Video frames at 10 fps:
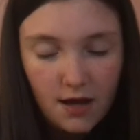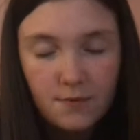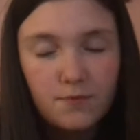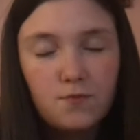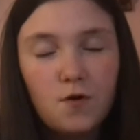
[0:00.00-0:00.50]

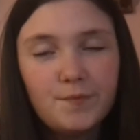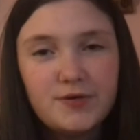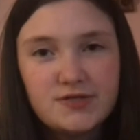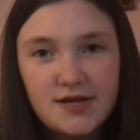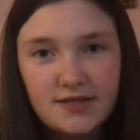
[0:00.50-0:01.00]
I won't
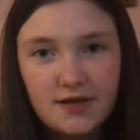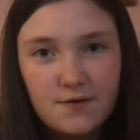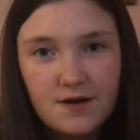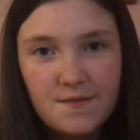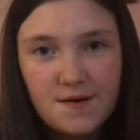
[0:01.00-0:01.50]
be saying
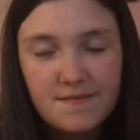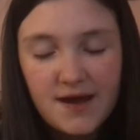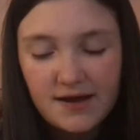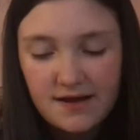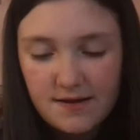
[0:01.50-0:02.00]
that when I'm
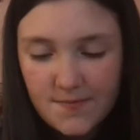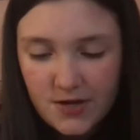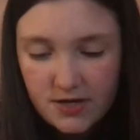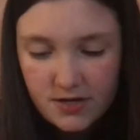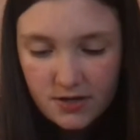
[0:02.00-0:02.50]
unpacking,
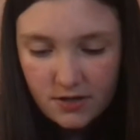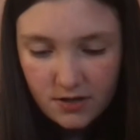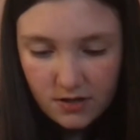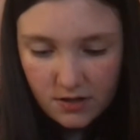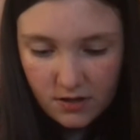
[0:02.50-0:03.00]
but
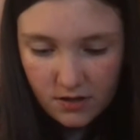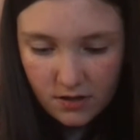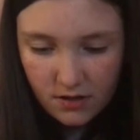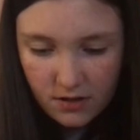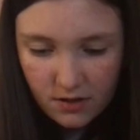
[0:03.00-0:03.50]

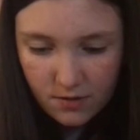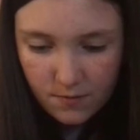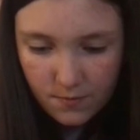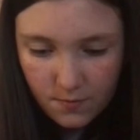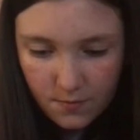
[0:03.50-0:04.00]
you
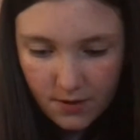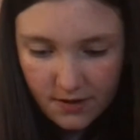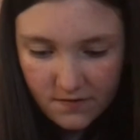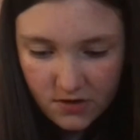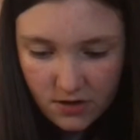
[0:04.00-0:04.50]
know,
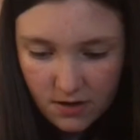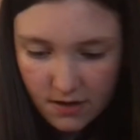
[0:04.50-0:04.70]
whatever.